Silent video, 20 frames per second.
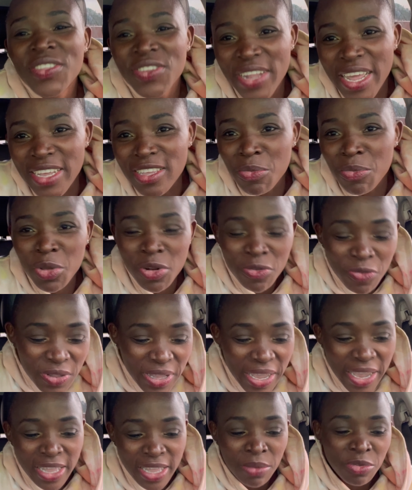It's a beautiful
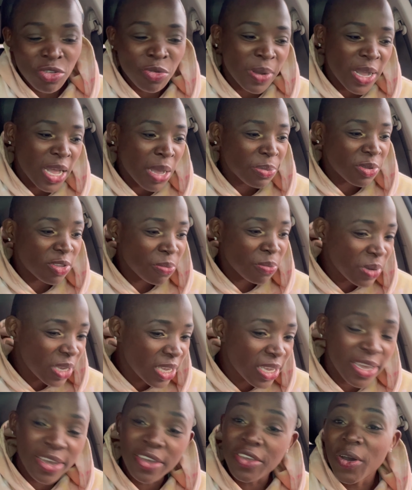day and I'm super happy to be
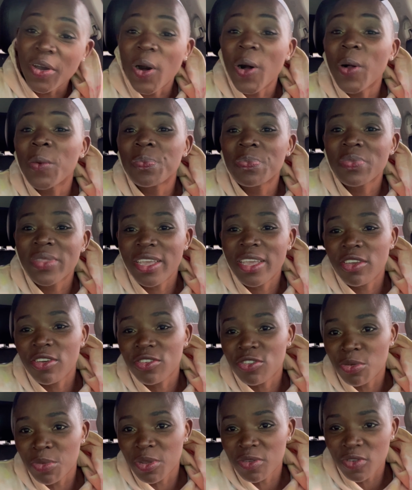here, y'all. Thank you all
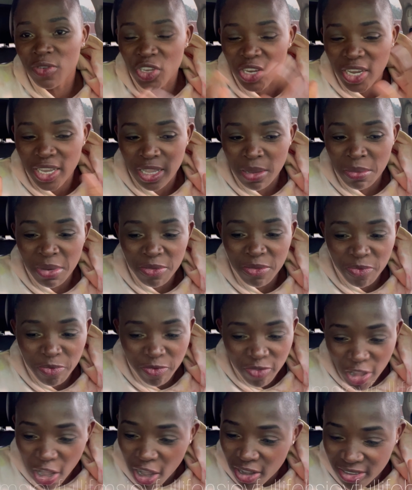so much for checking out my
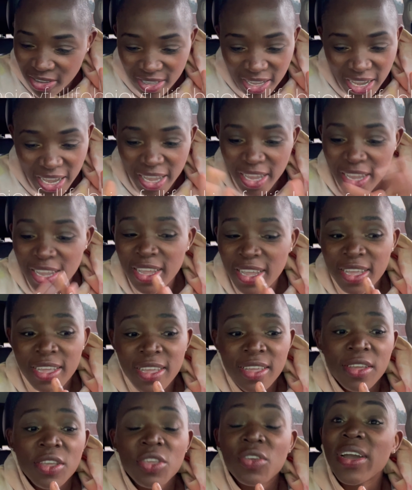vlog today.
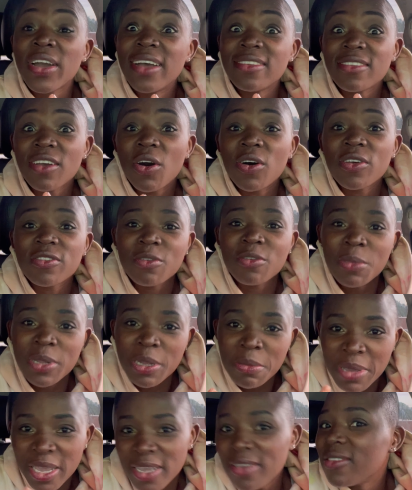You guys are awesome and
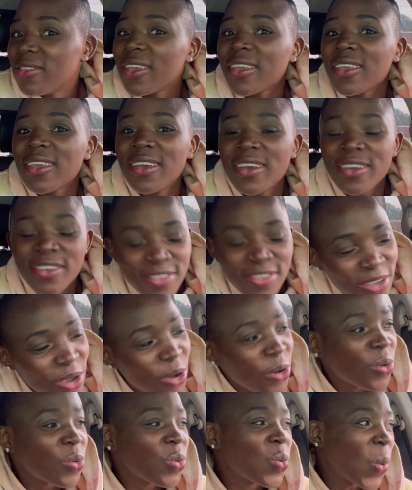amazing.
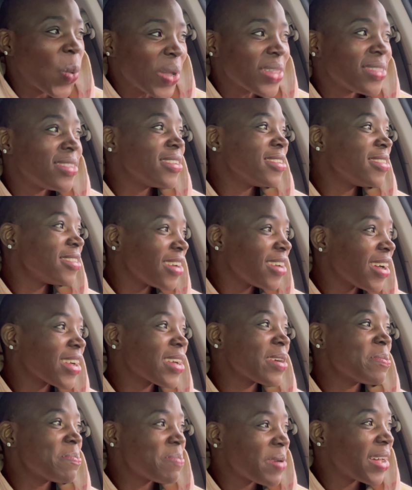So, what to talk
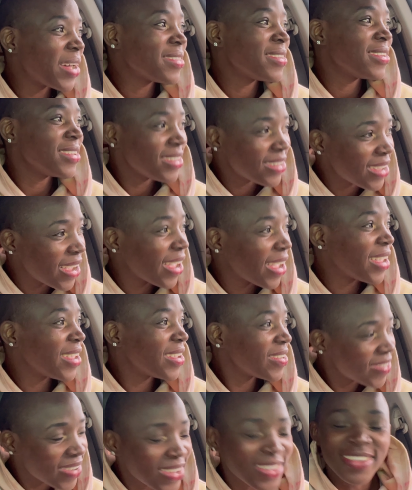about today?
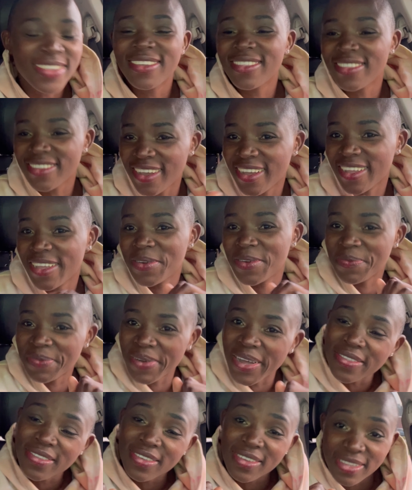What to talk
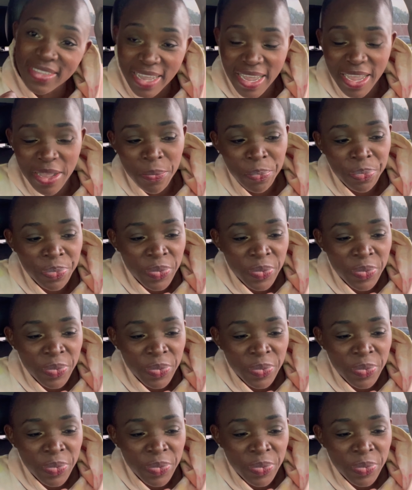about today?